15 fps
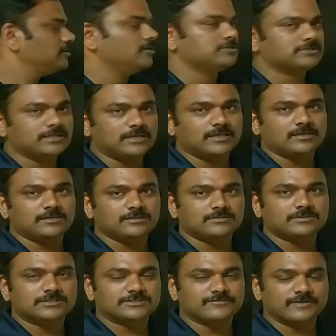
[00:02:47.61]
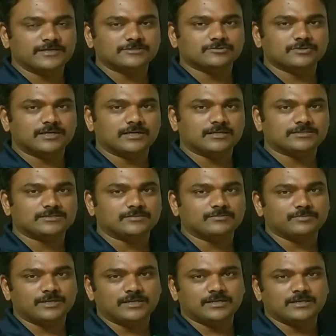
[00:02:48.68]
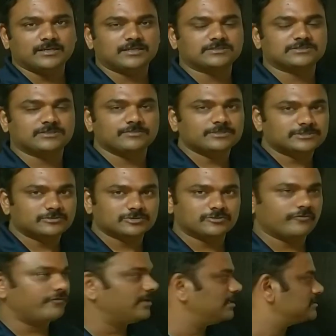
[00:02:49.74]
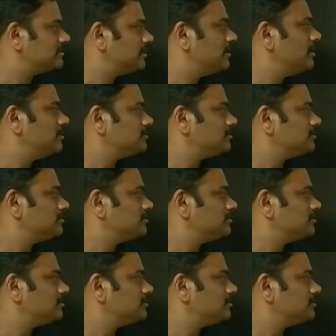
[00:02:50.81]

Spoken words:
Usually in this phase you get some bugs, some issues to fix.